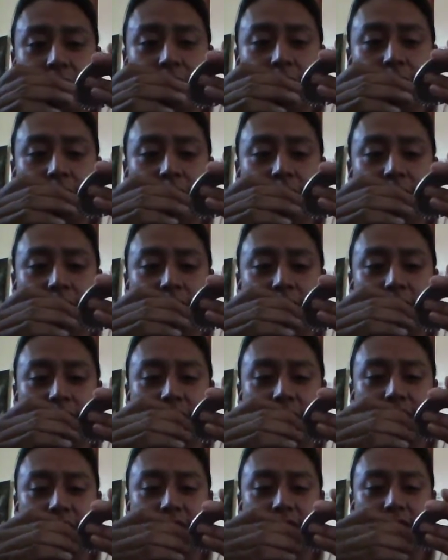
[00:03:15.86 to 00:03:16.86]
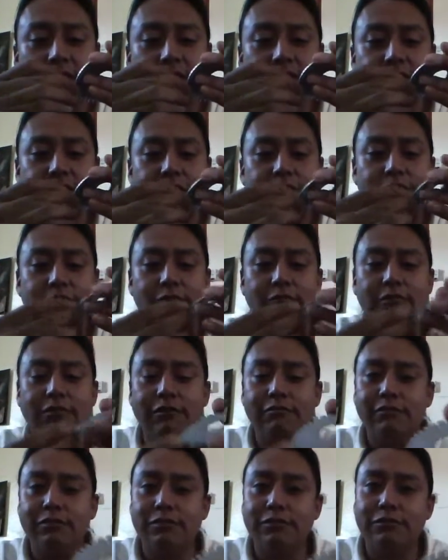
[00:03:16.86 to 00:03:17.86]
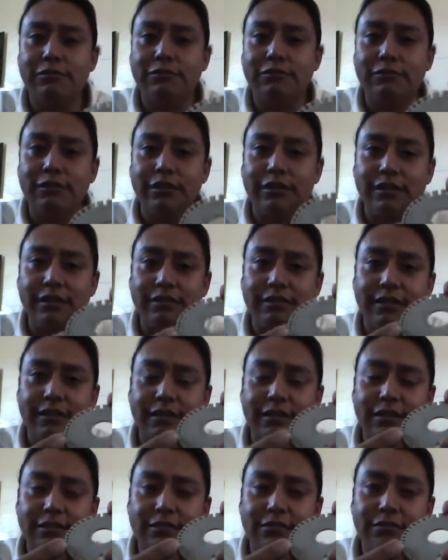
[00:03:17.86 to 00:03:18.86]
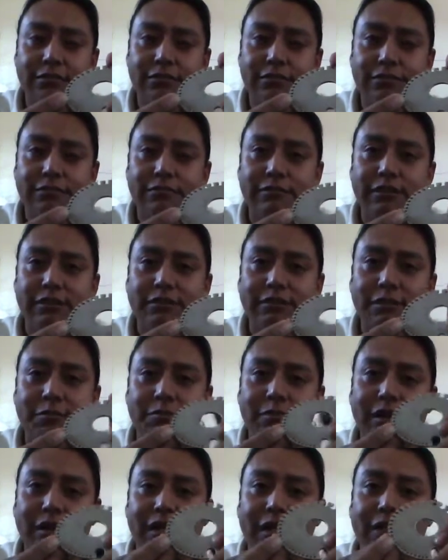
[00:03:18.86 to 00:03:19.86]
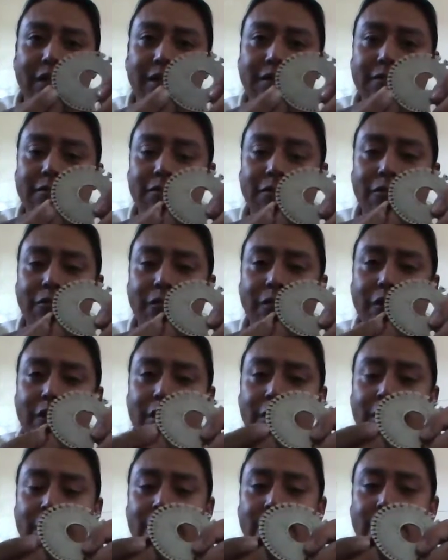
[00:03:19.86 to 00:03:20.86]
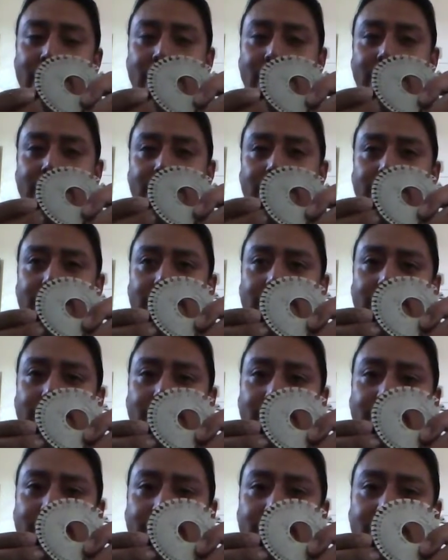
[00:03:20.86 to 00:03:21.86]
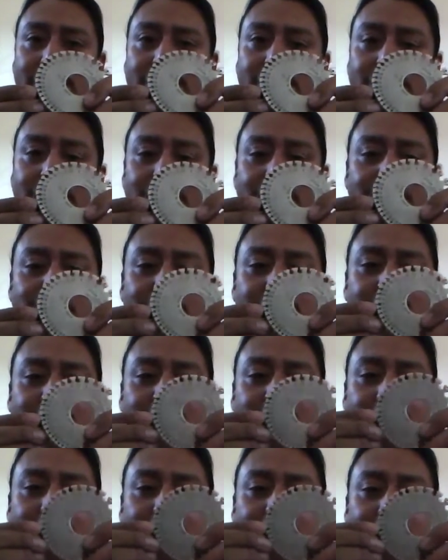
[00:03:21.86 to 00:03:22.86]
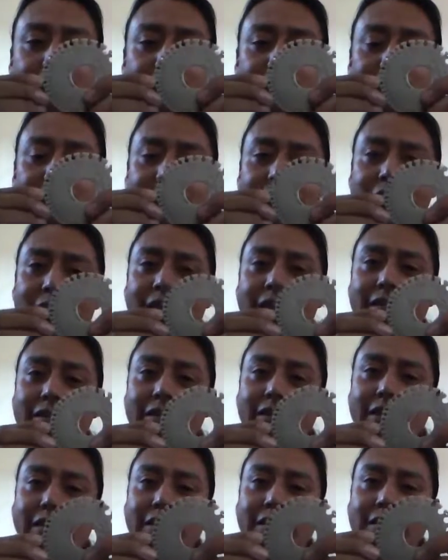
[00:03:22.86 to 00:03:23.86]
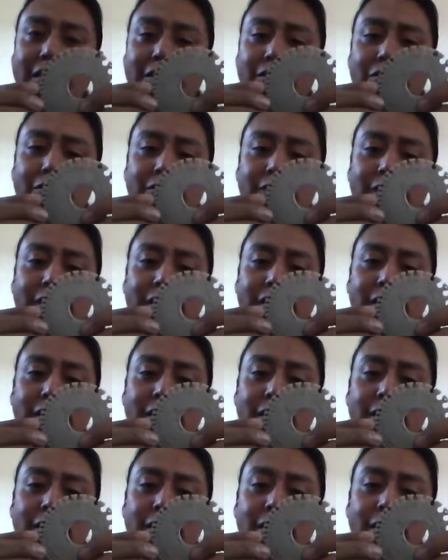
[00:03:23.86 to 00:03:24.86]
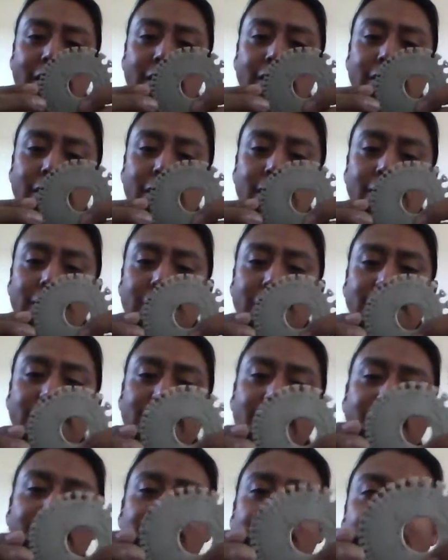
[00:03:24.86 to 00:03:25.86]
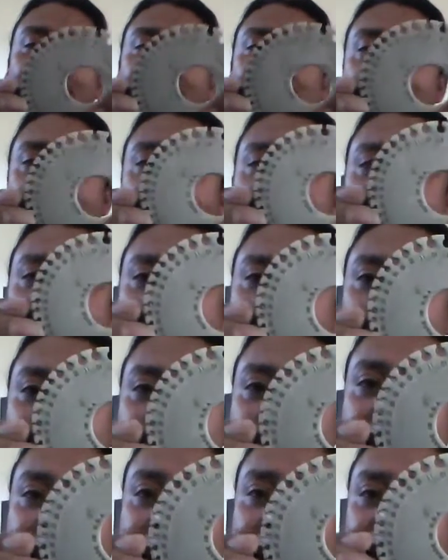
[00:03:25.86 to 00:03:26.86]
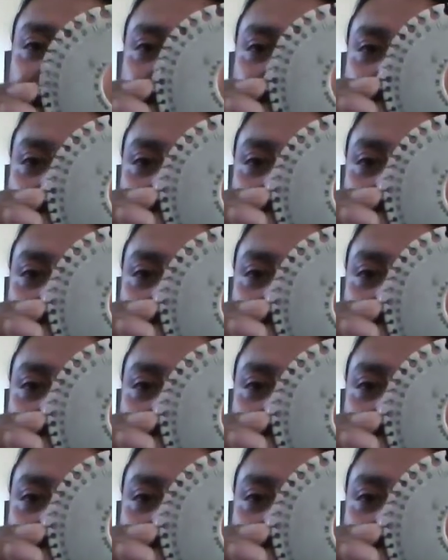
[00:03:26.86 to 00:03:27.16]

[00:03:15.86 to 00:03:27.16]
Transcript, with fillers: bit of an odd size to work with jewelry, because at a jewelry supply store you'll run into even numbers like 18 and 20. So this one's 19, it fits into the 19